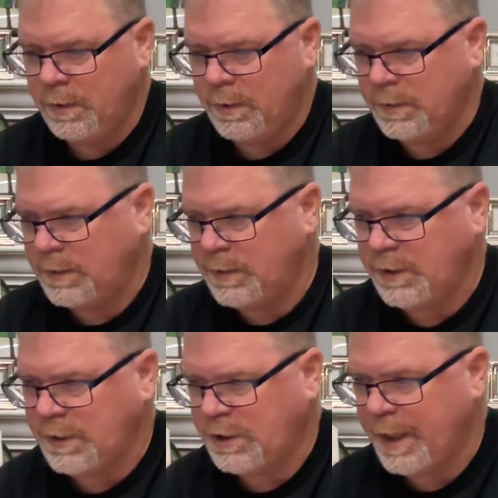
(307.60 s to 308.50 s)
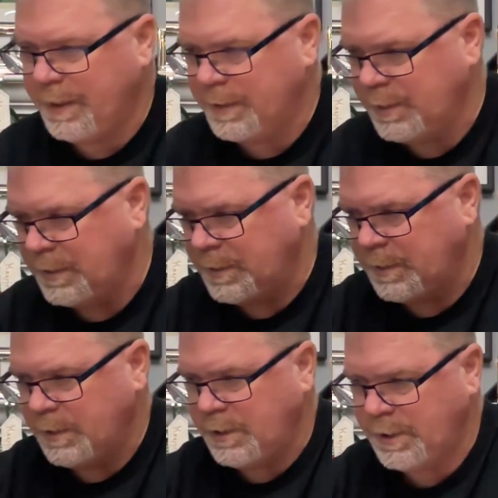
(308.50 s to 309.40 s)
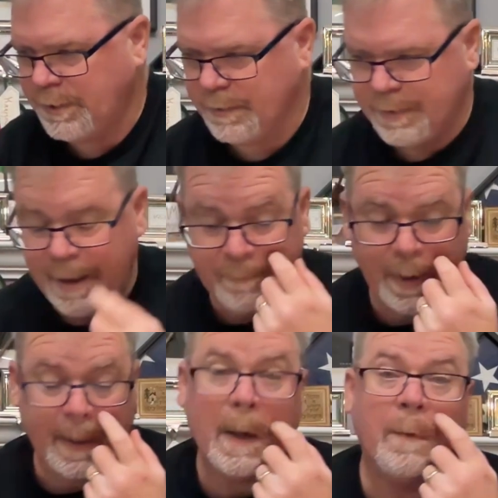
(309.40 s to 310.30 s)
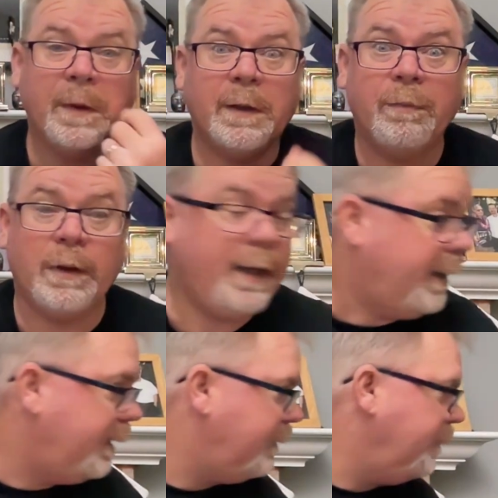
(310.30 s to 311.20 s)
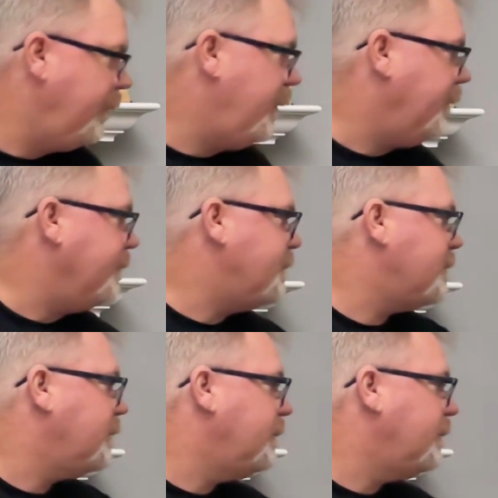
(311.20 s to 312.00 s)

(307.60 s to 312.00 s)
stitching challenges this year, that might come into play. Who knows?